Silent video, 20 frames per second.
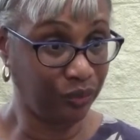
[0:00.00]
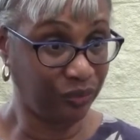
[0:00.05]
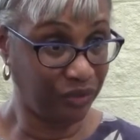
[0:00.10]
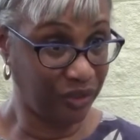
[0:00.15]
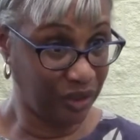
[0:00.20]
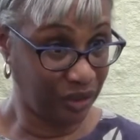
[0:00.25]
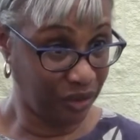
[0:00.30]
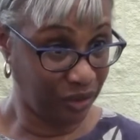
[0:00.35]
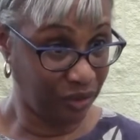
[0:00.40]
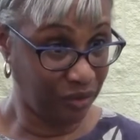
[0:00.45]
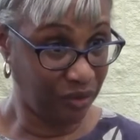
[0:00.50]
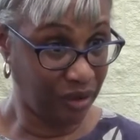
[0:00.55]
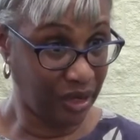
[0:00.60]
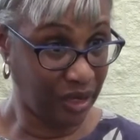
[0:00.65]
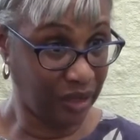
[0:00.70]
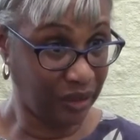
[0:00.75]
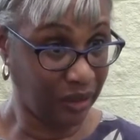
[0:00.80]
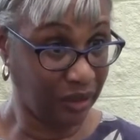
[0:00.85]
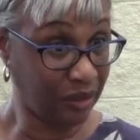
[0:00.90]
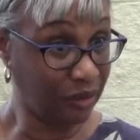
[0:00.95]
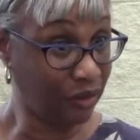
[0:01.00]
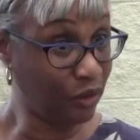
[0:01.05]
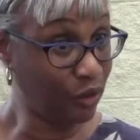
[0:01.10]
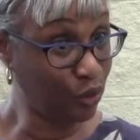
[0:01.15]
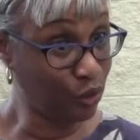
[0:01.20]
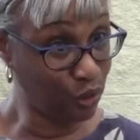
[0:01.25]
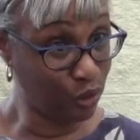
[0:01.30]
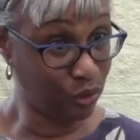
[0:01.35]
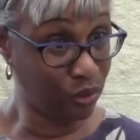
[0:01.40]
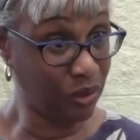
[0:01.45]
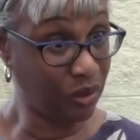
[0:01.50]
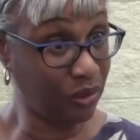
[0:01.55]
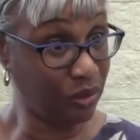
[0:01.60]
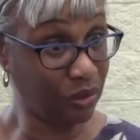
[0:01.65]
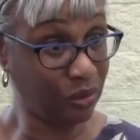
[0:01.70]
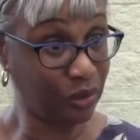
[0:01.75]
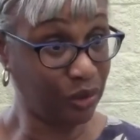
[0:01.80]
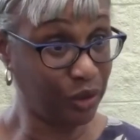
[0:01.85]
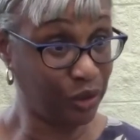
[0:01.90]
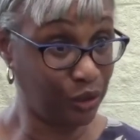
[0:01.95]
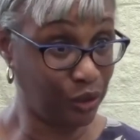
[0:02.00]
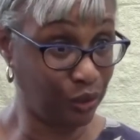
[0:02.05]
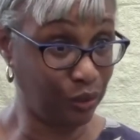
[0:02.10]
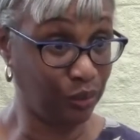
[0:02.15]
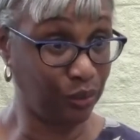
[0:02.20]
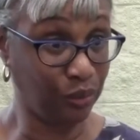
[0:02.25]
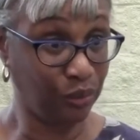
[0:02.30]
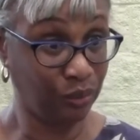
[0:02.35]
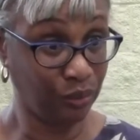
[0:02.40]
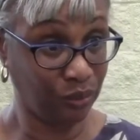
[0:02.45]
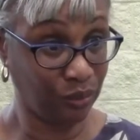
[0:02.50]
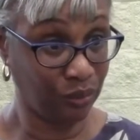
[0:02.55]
5th grade, and those are the only 2